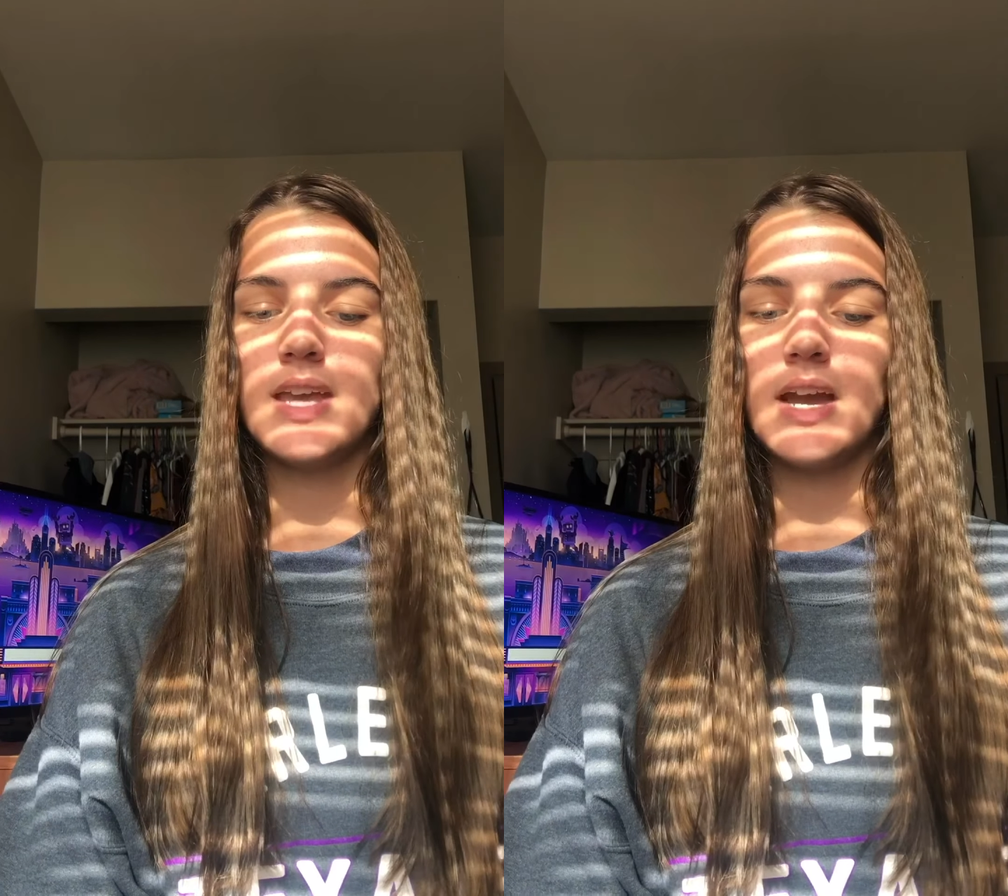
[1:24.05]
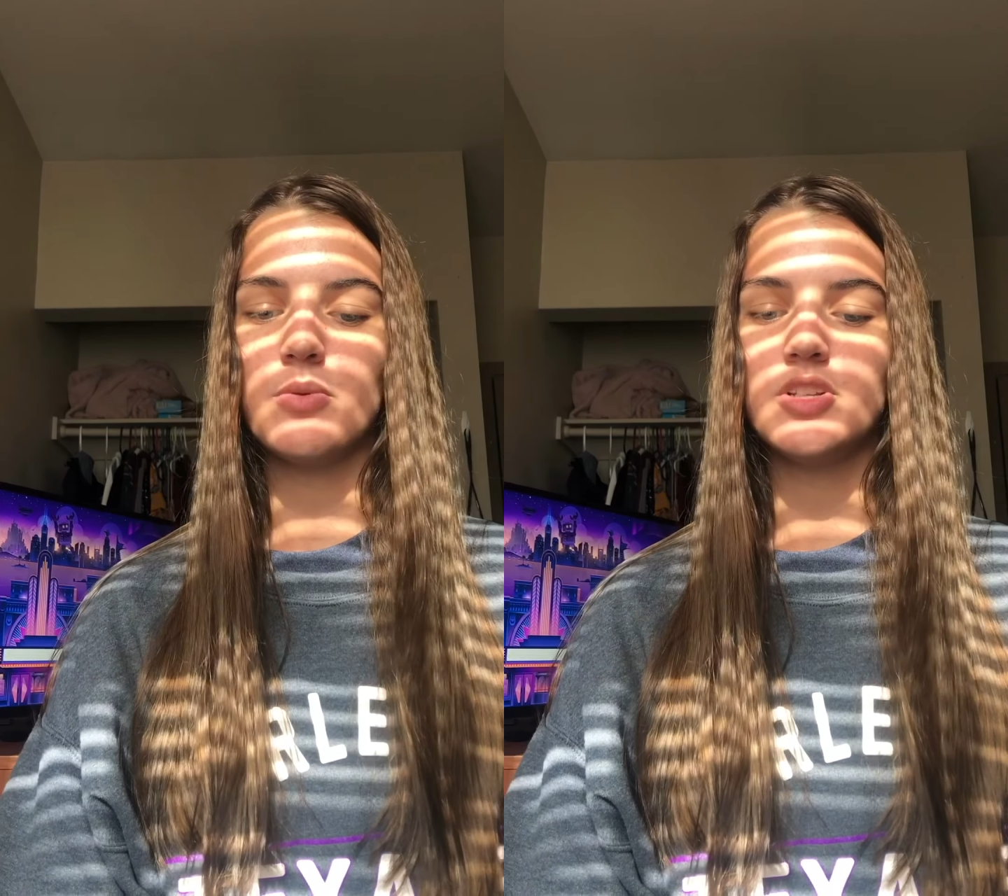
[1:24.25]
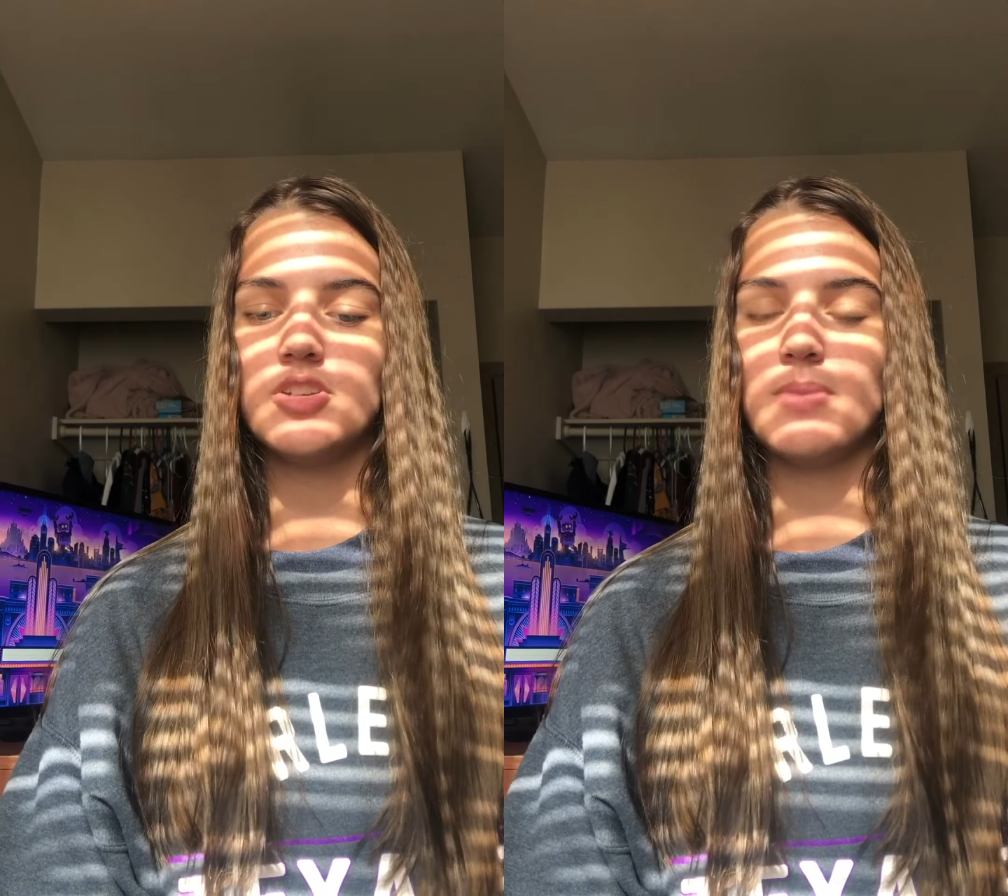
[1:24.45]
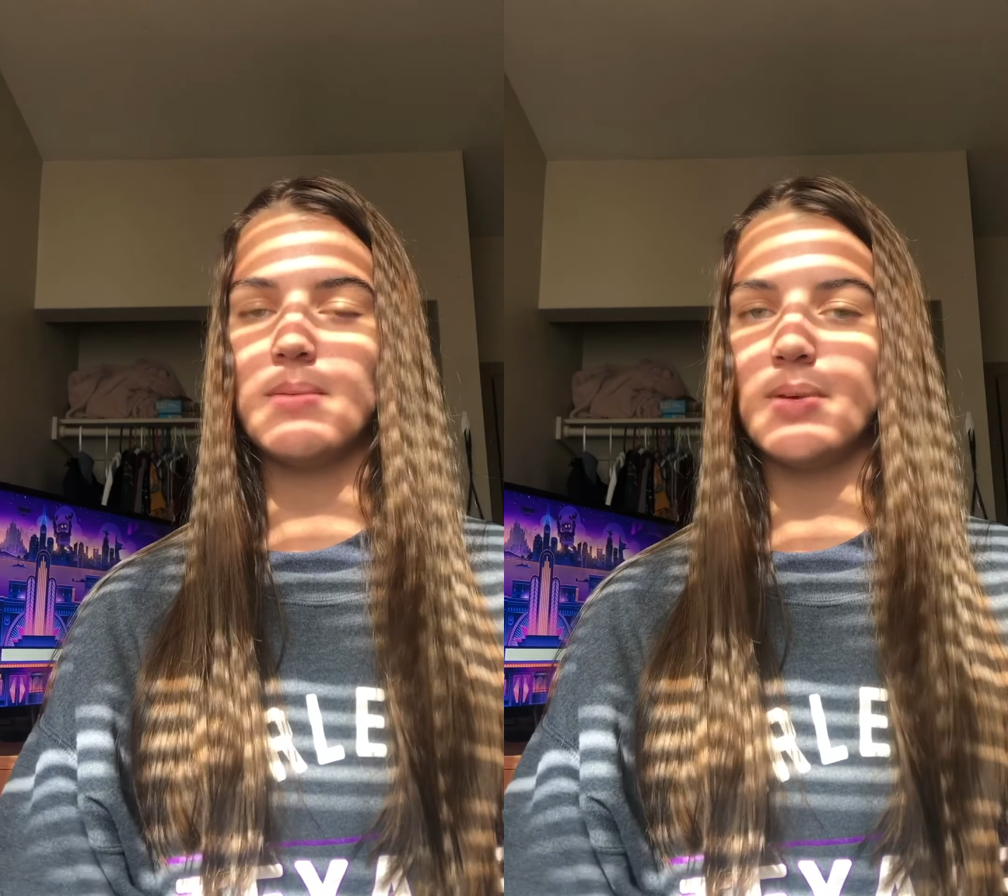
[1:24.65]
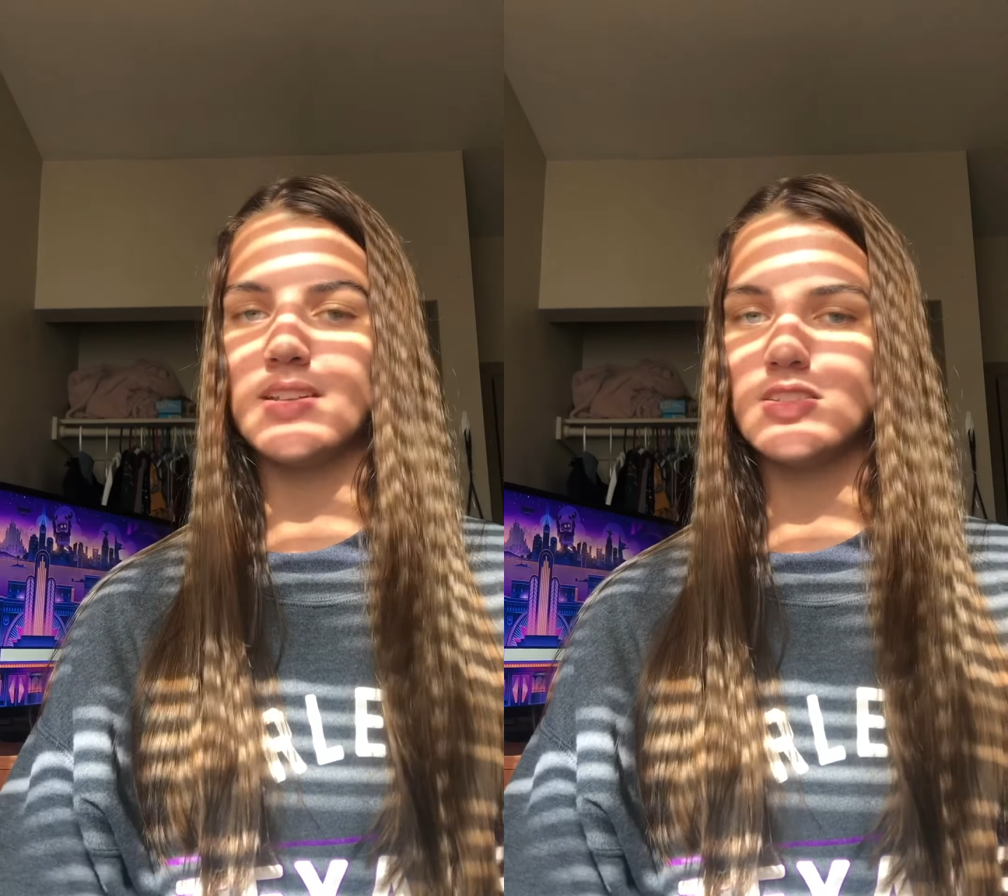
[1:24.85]
I would do my
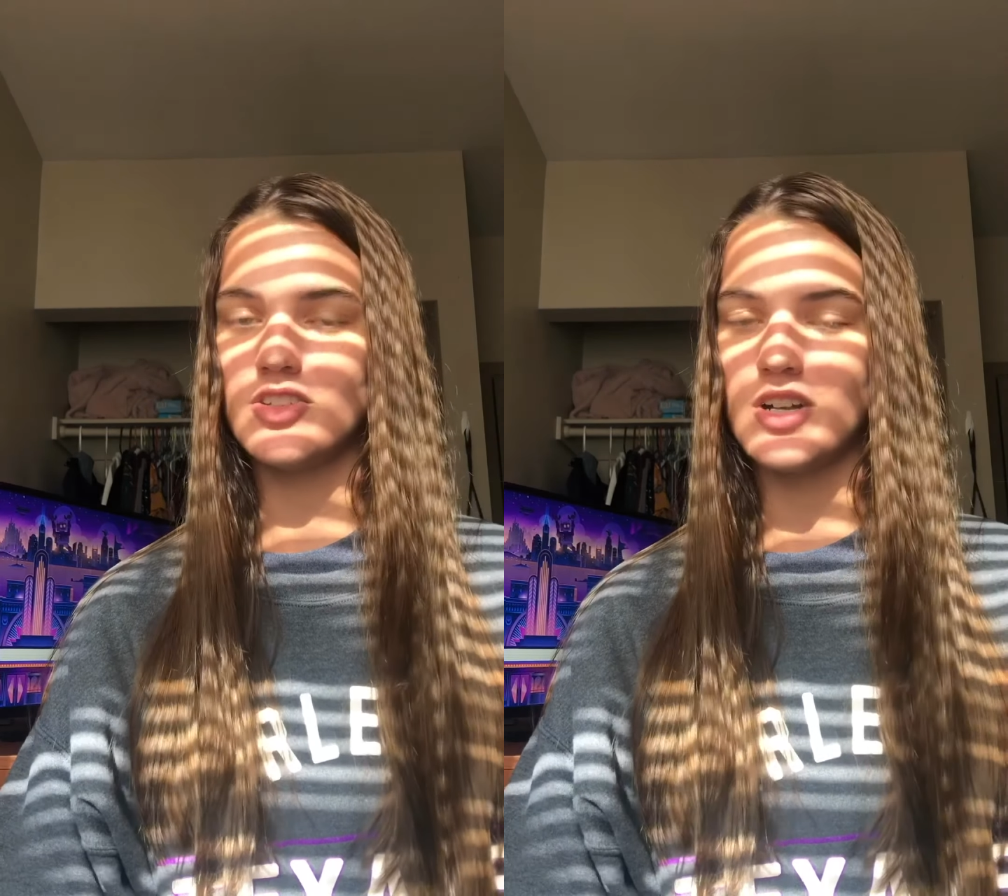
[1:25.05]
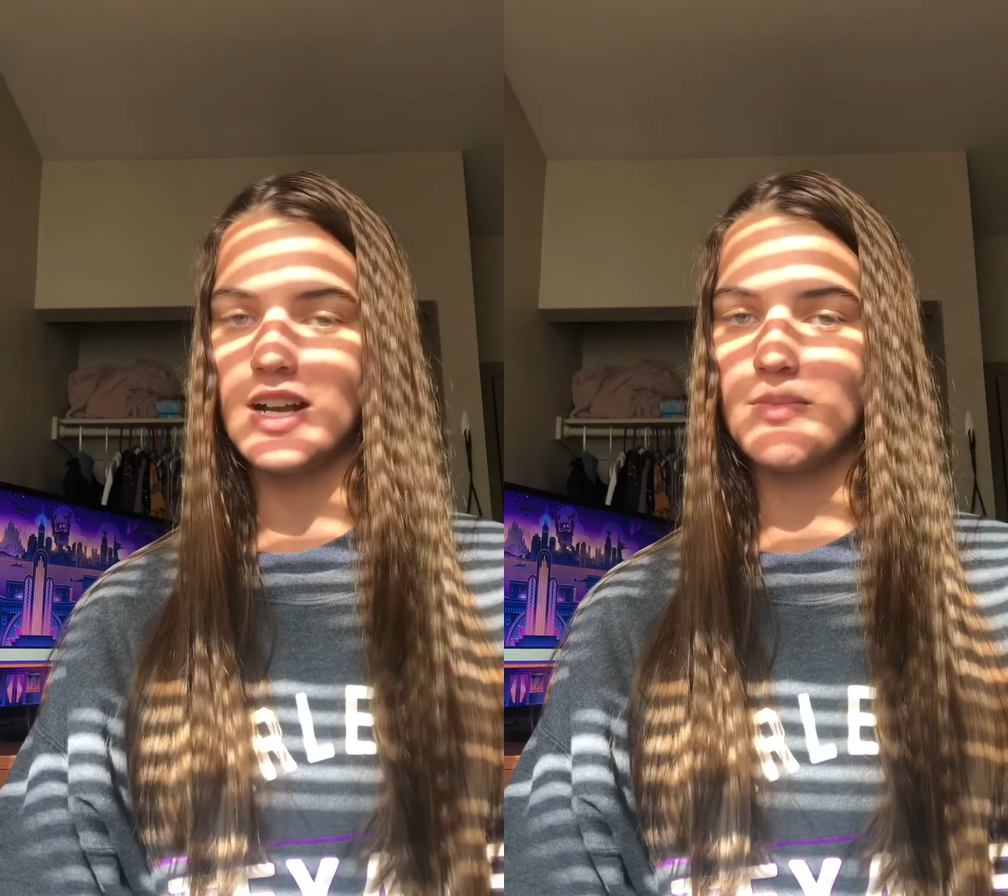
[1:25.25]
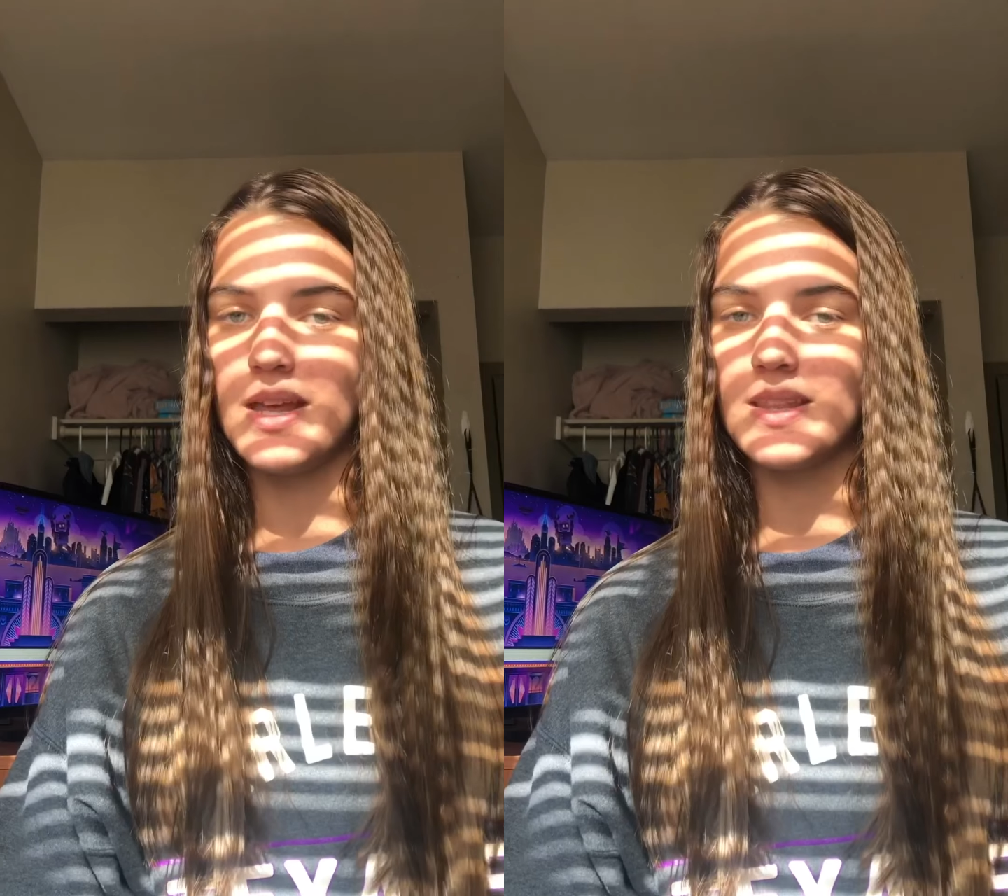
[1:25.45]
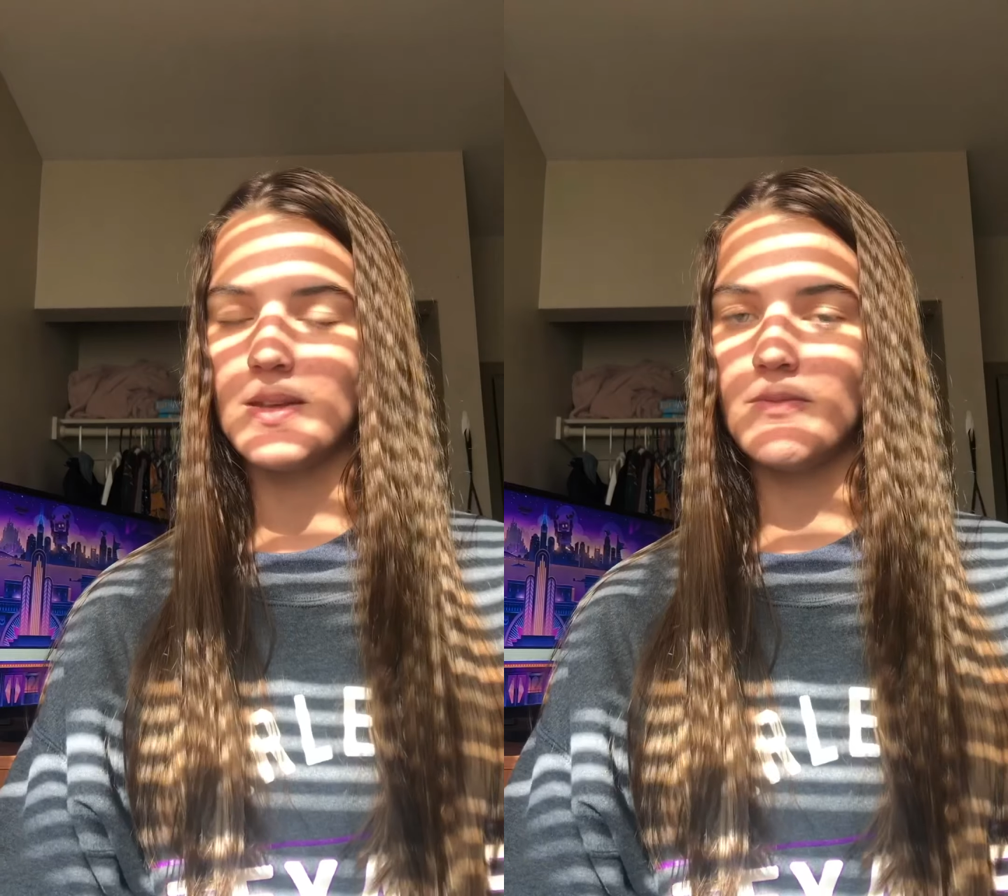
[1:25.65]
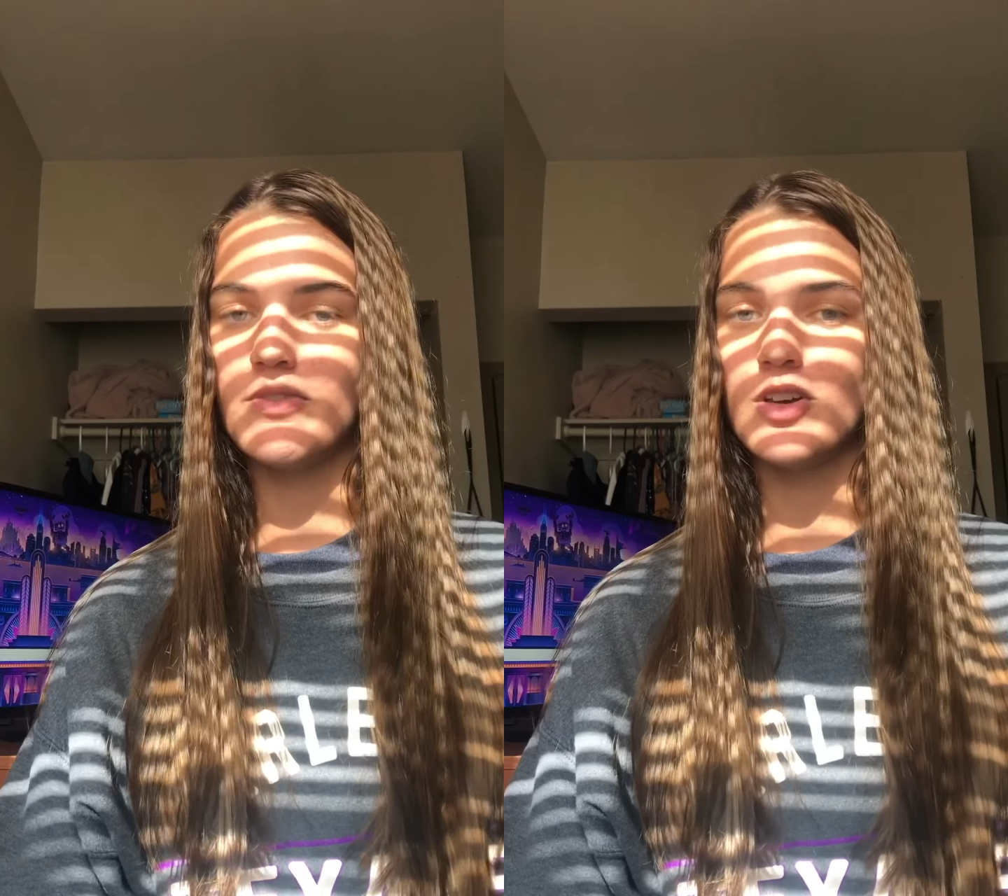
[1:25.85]
best to try to make
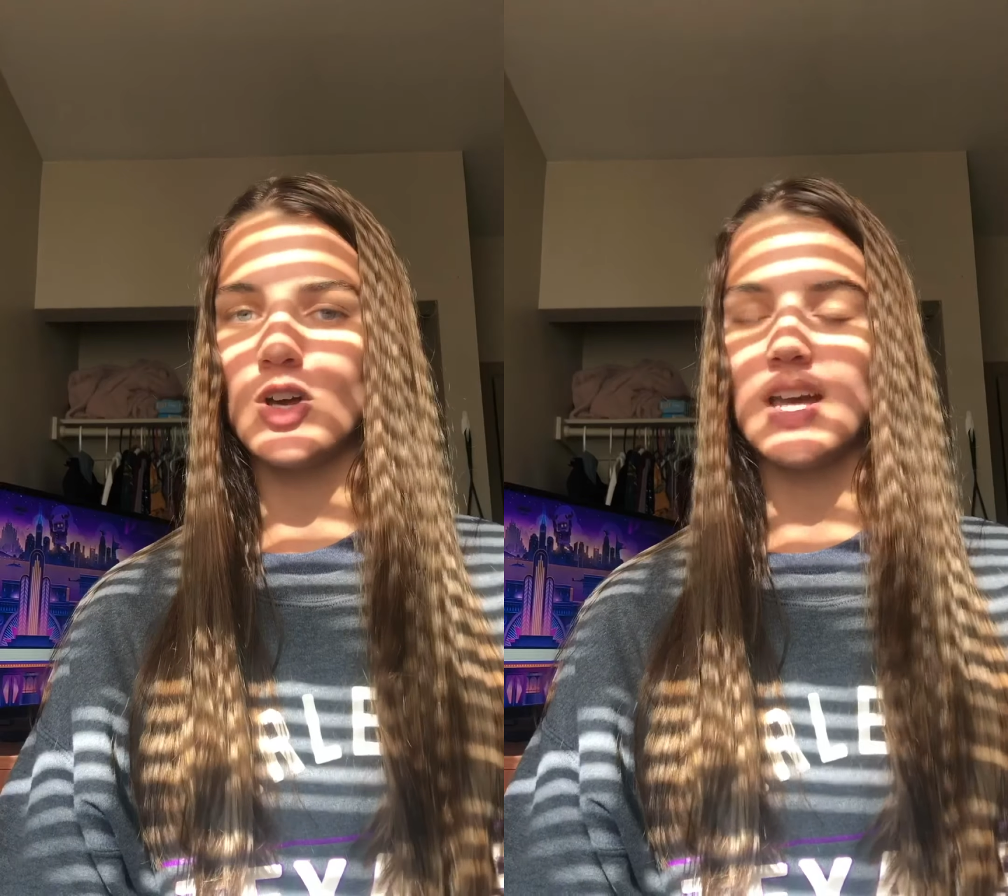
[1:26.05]
them feel